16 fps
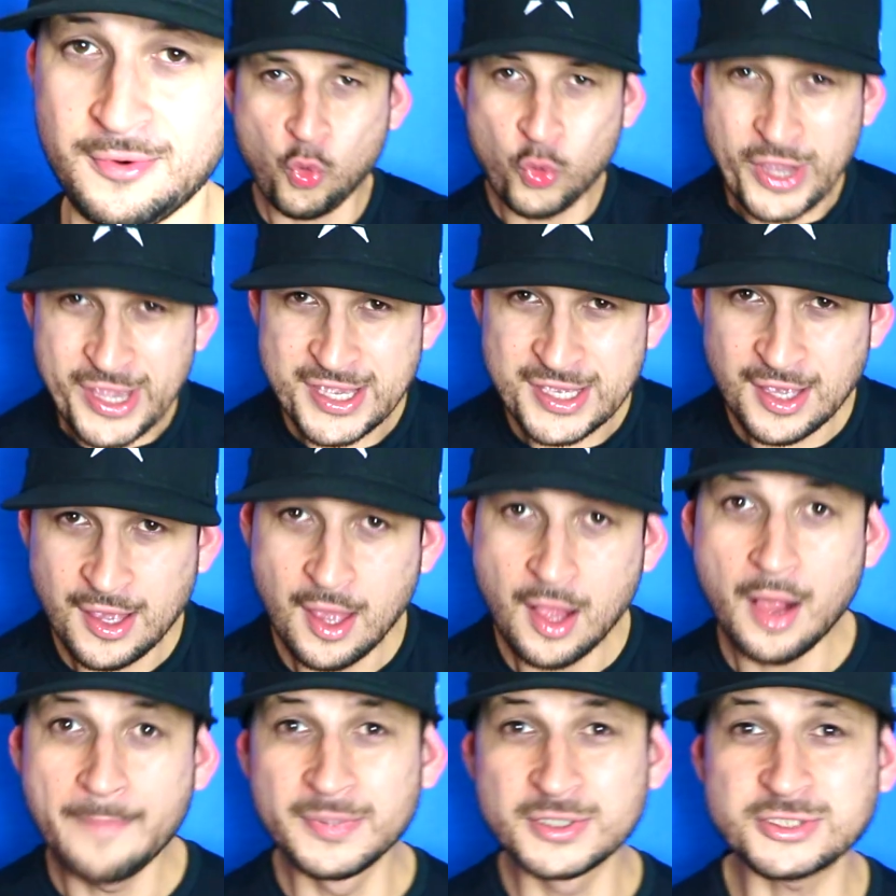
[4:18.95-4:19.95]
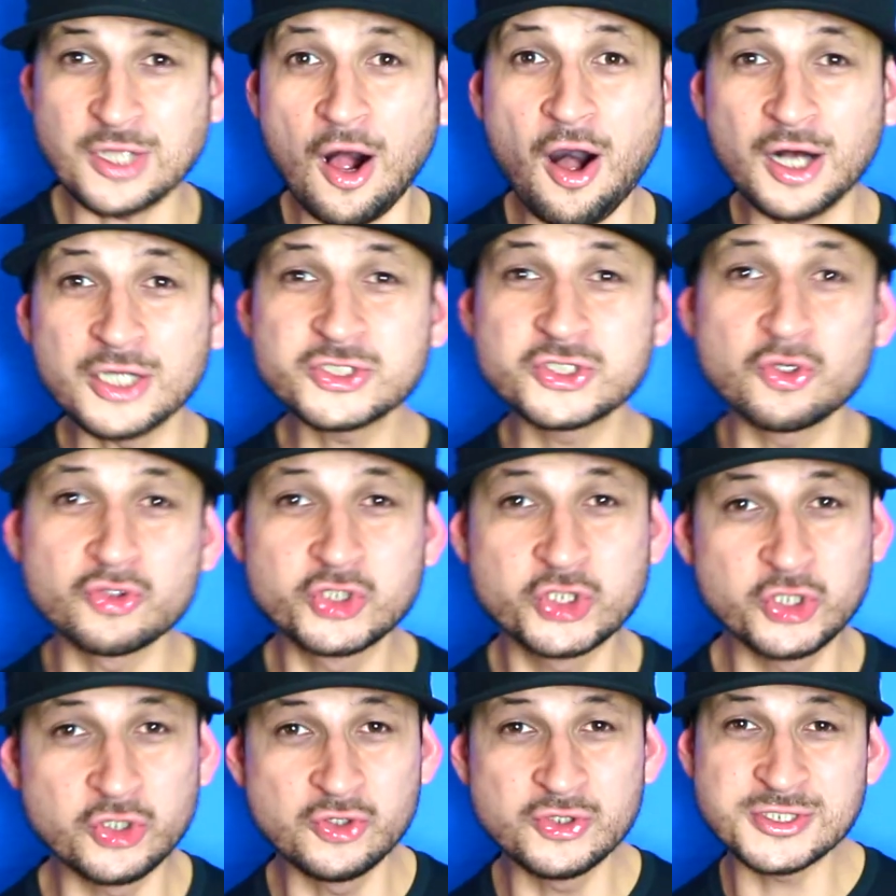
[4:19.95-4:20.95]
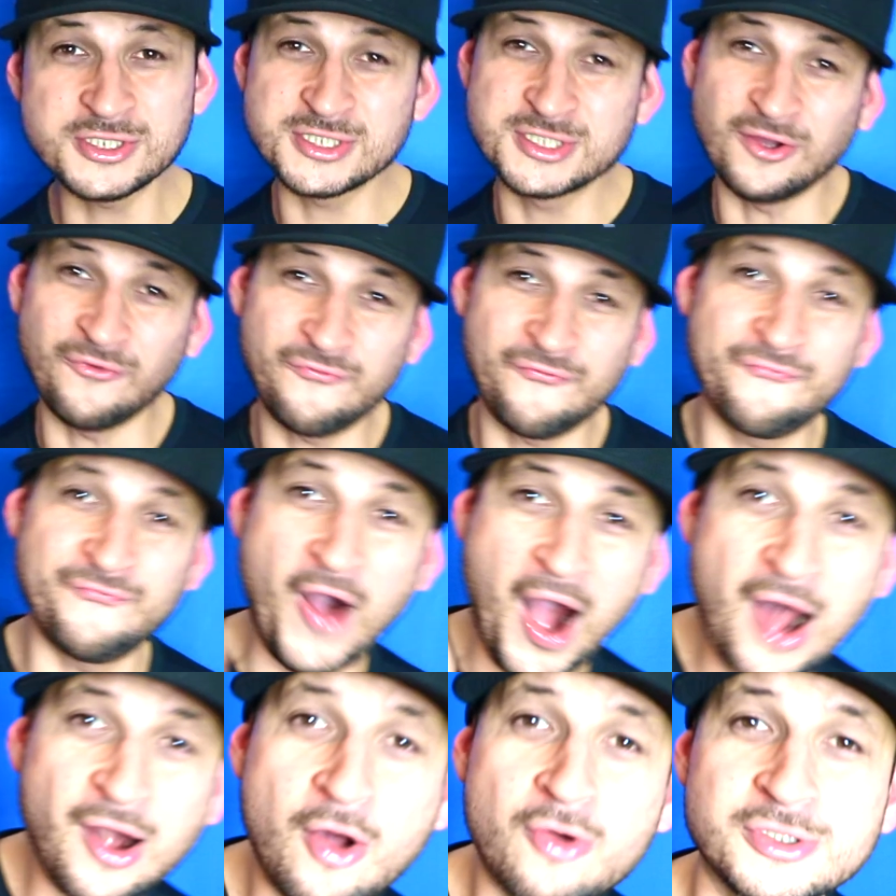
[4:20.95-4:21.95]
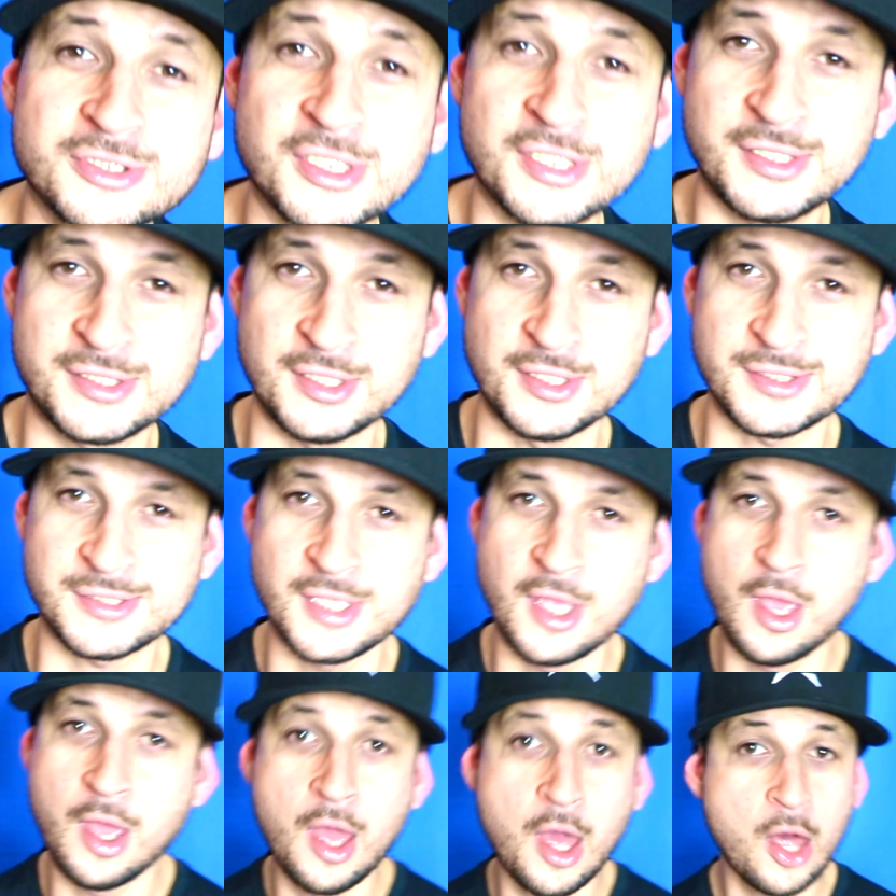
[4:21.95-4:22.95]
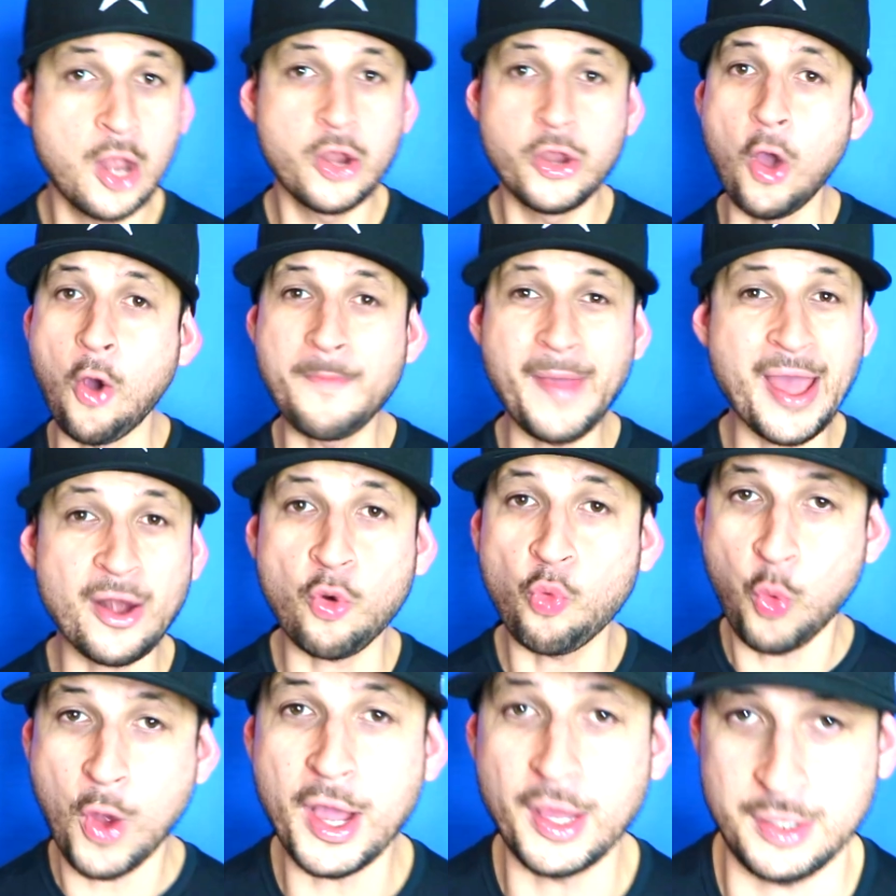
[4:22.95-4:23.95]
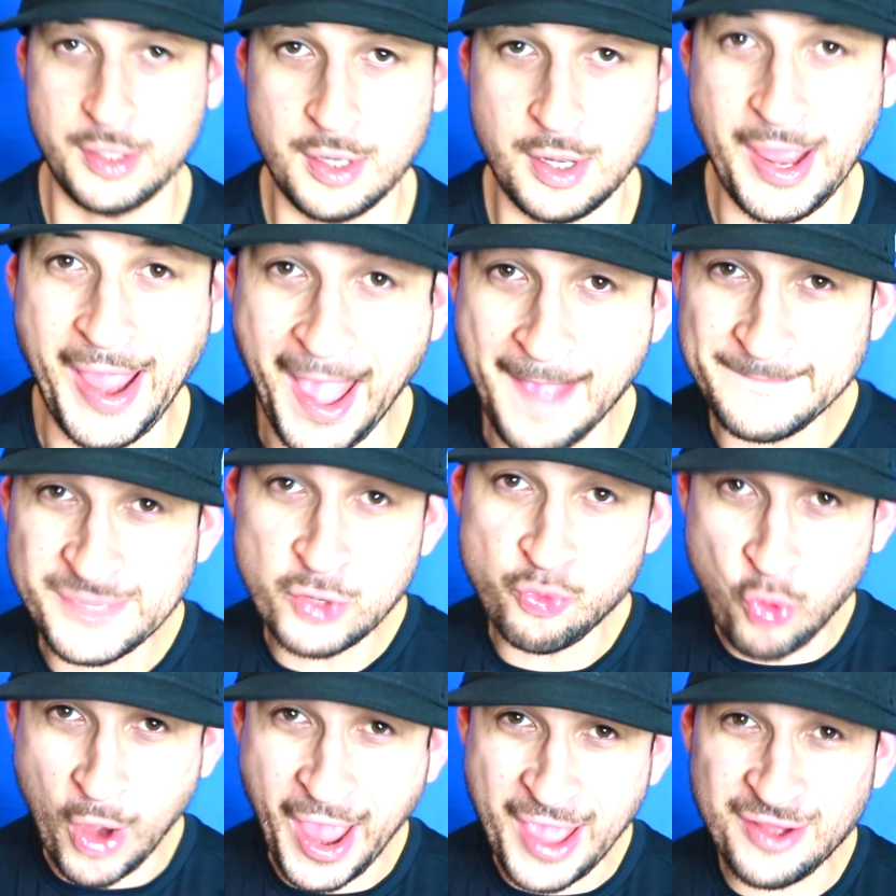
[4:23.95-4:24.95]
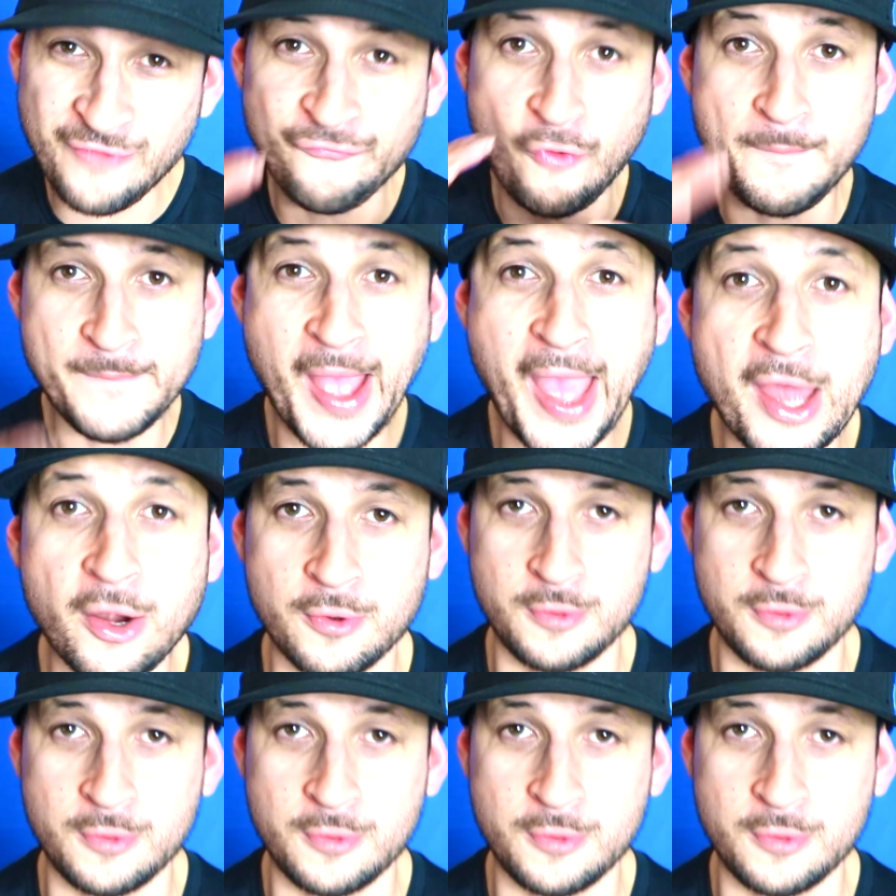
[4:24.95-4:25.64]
We must also choose to follow Jesus no matter what and be ready for battle.